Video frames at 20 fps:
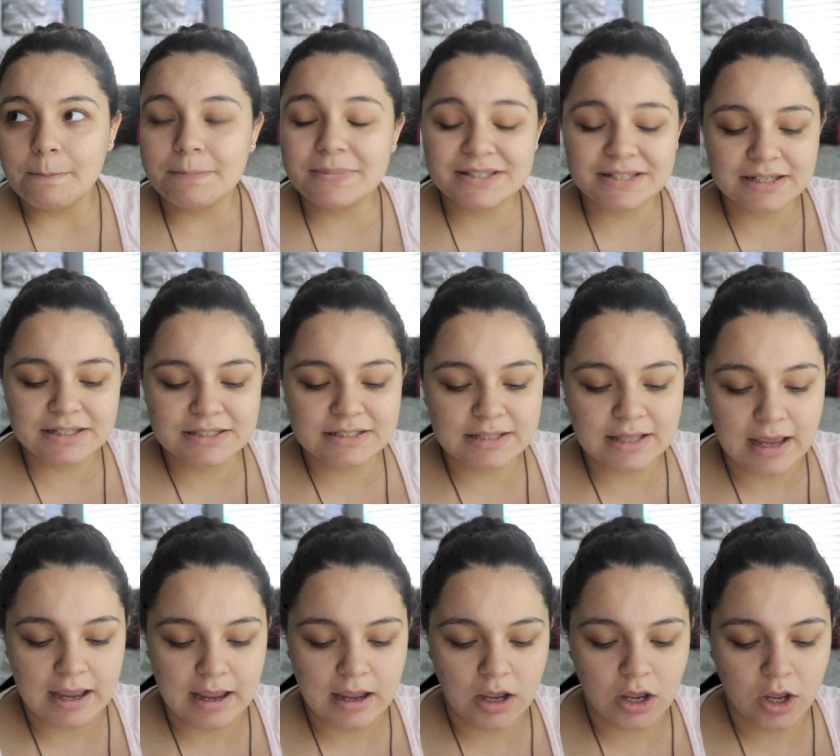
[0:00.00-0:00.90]
Besides
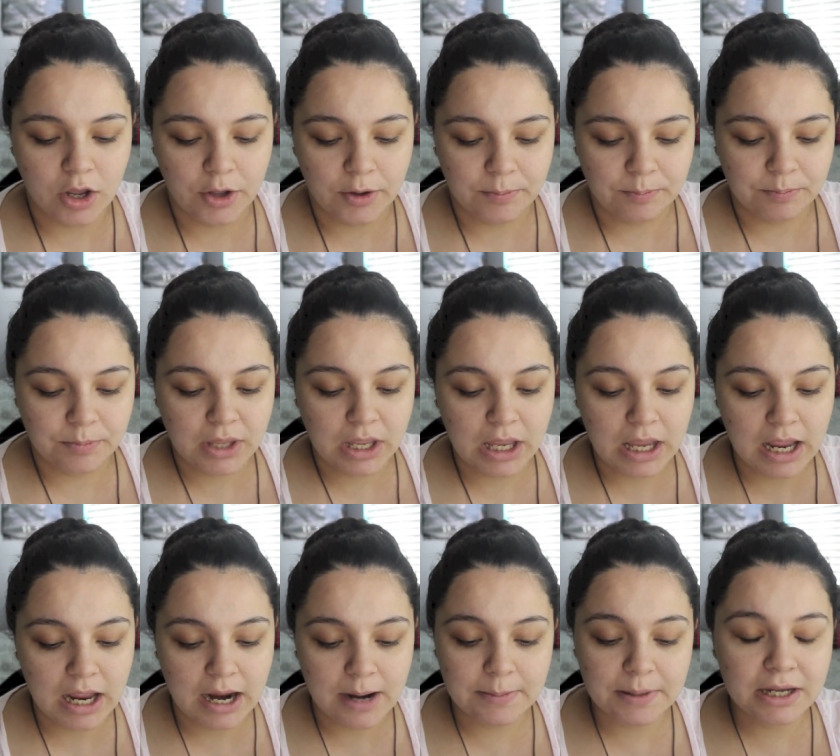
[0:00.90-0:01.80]
that, um,
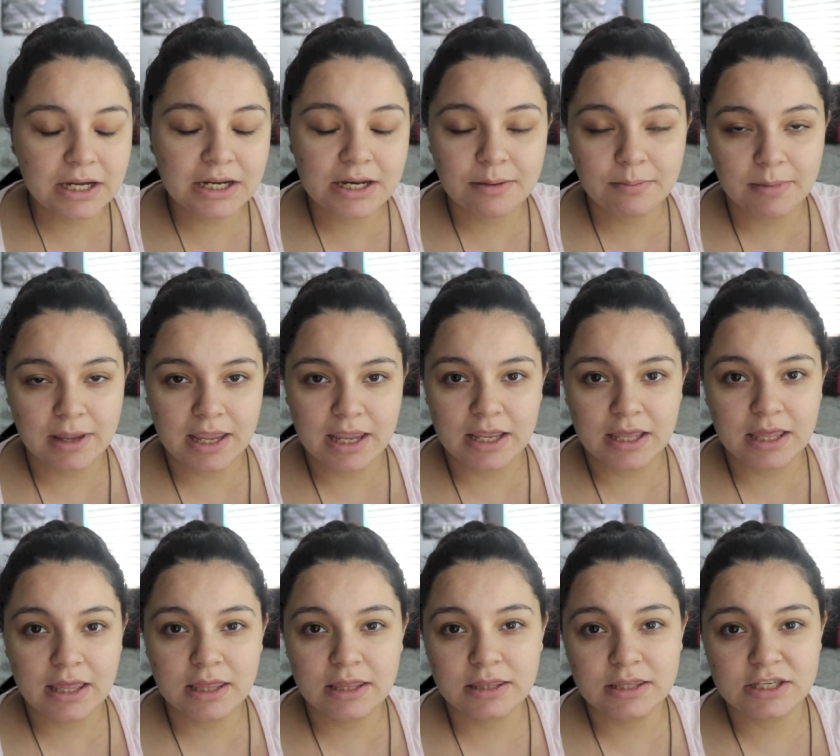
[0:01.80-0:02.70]
I'm not gonna
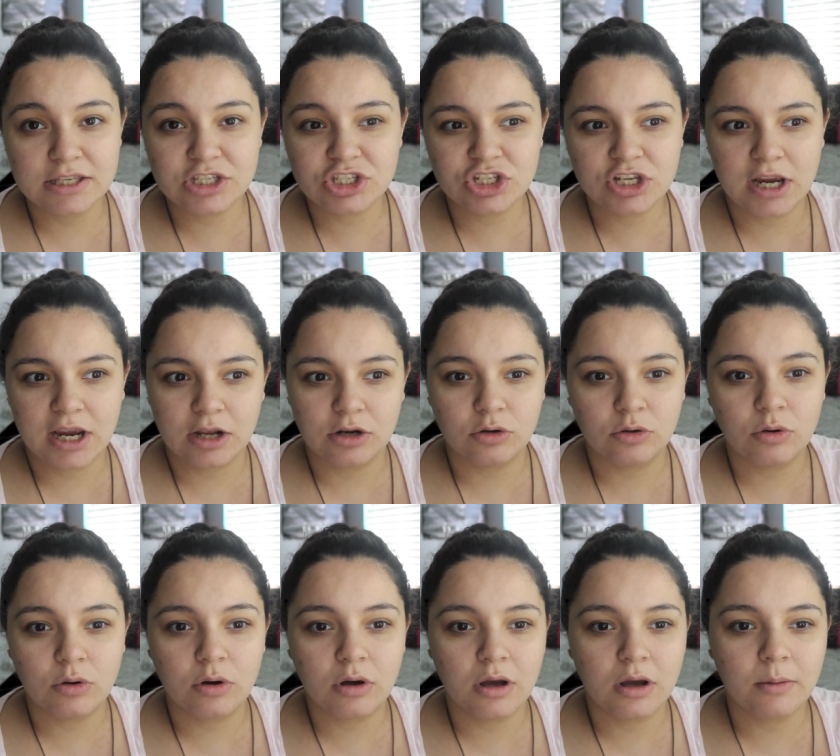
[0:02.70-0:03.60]
make this
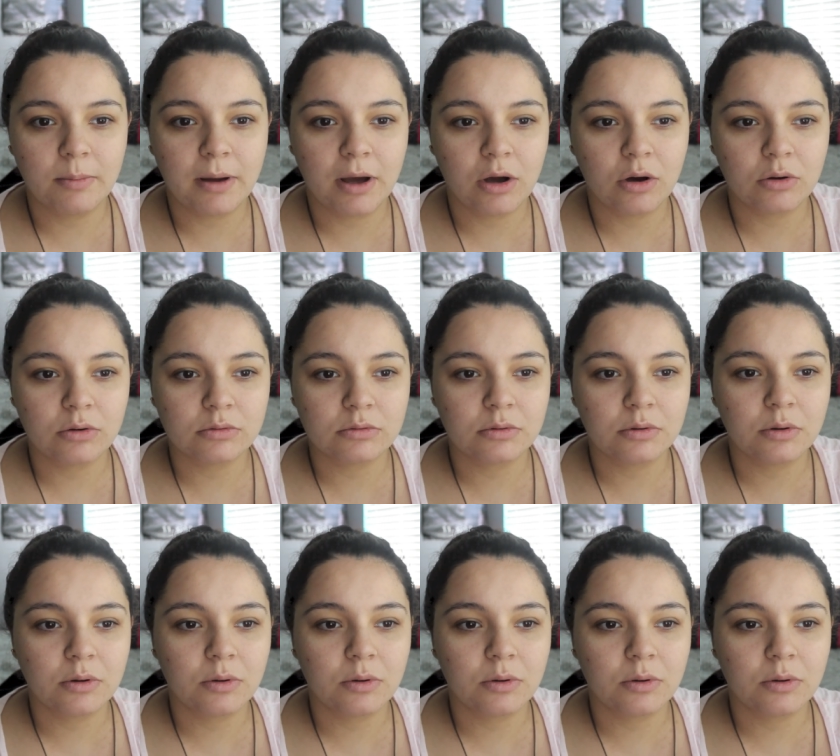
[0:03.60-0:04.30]
channel about